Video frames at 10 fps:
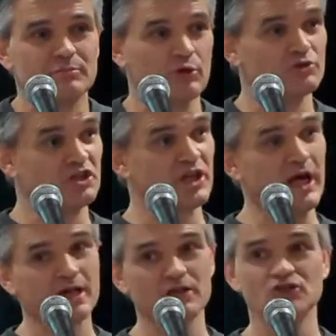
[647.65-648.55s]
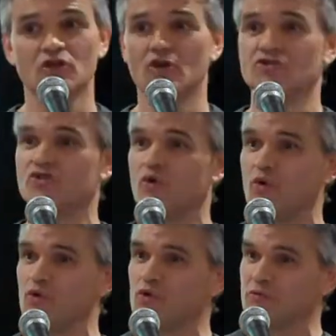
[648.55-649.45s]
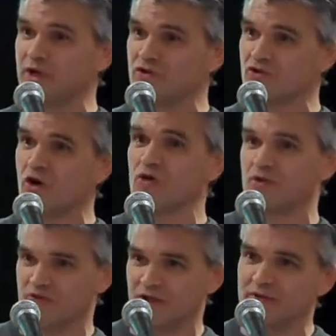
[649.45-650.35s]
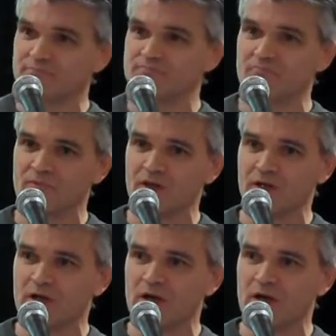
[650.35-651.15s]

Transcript: because he carried his cross all the way to Golgotha, right.